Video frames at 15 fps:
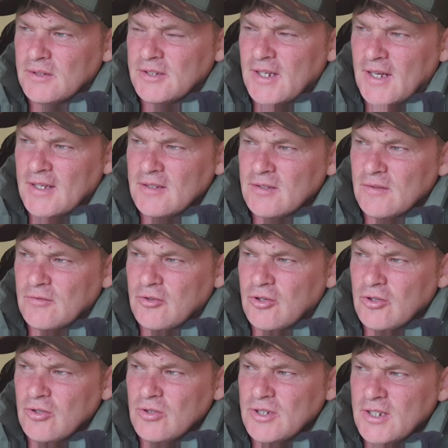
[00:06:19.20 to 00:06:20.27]
signs of
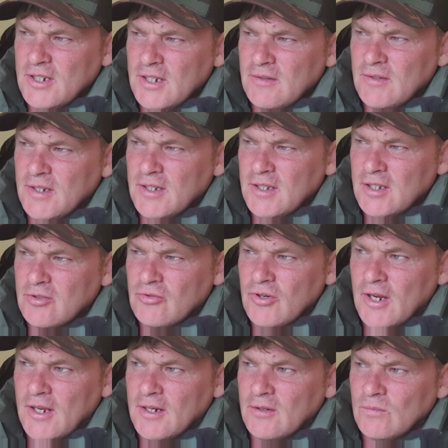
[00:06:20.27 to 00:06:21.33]
cruising even in this
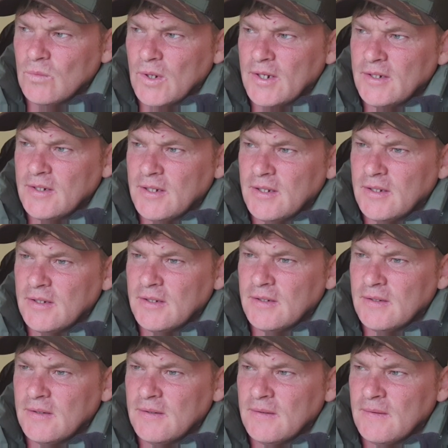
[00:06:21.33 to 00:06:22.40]
rain and wind,
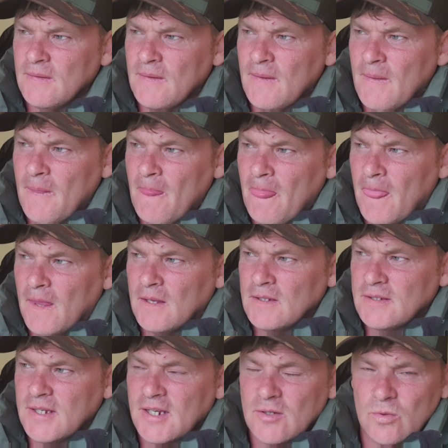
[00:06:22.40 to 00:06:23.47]

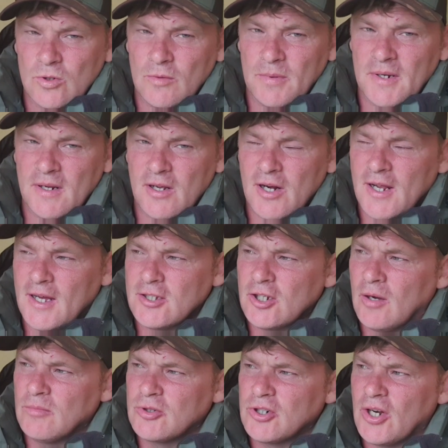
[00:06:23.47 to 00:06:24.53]
zigs would have been a
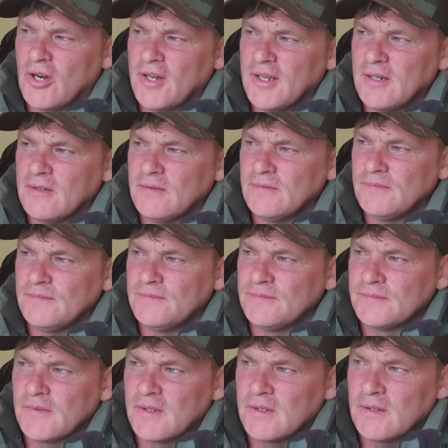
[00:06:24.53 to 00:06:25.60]
great option on here,
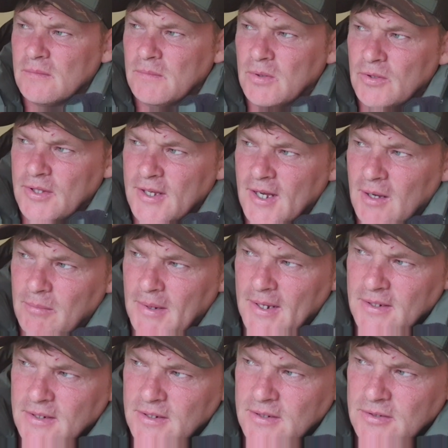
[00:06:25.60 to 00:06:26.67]
but they are
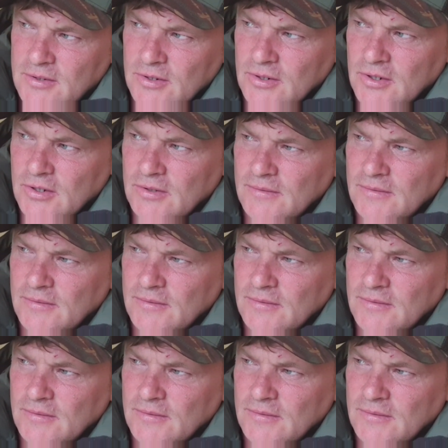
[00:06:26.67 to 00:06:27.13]
banned, so